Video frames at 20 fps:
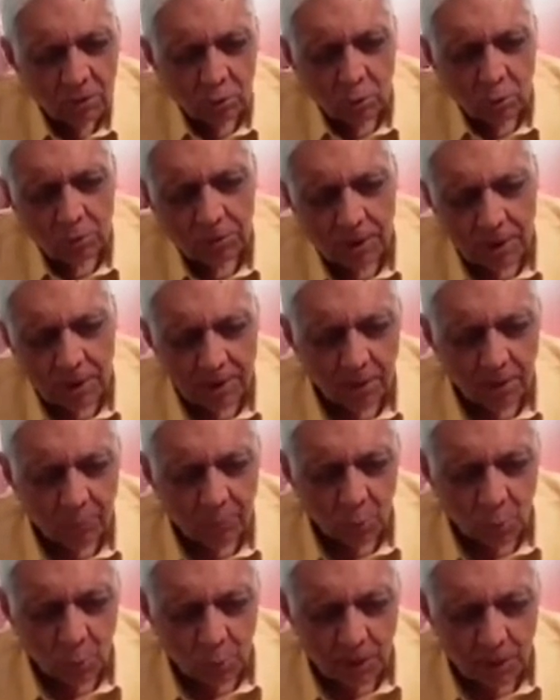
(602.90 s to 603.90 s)
so that the
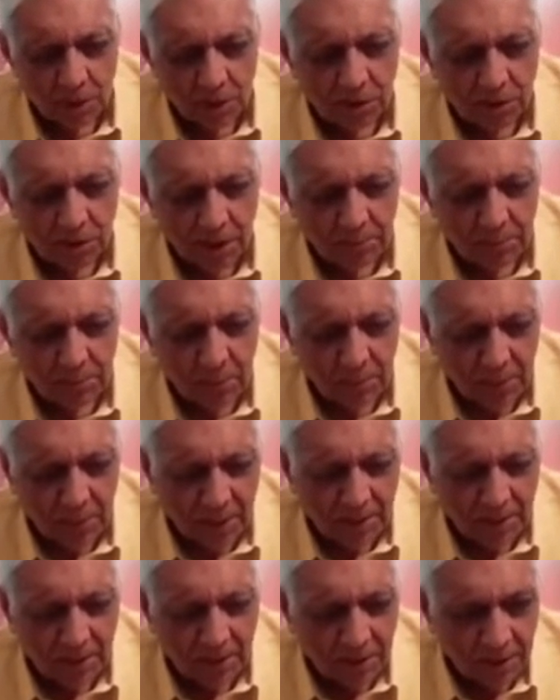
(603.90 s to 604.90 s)
progress can be
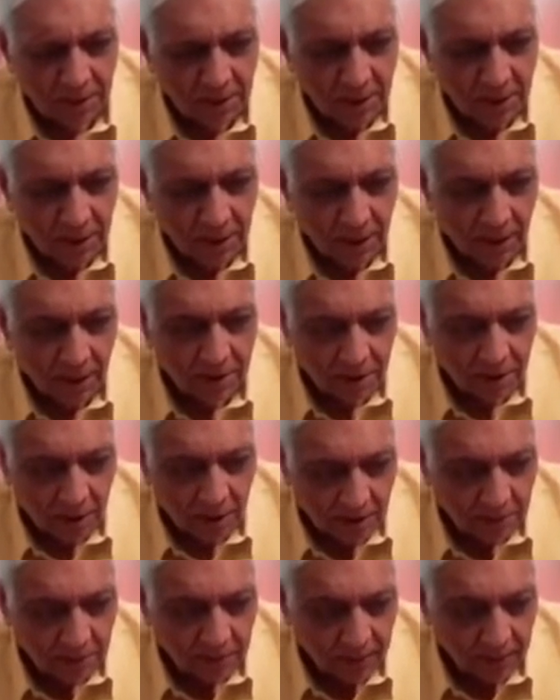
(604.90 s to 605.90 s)
made. And
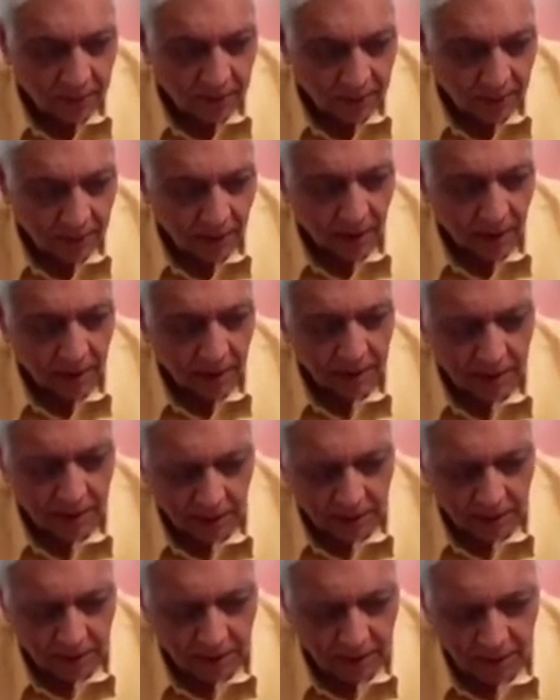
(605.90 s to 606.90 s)
that's where I
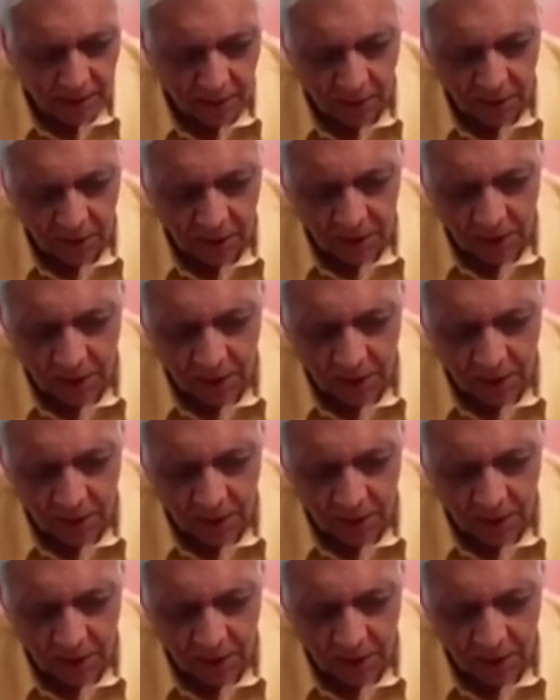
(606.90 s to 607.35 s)
agree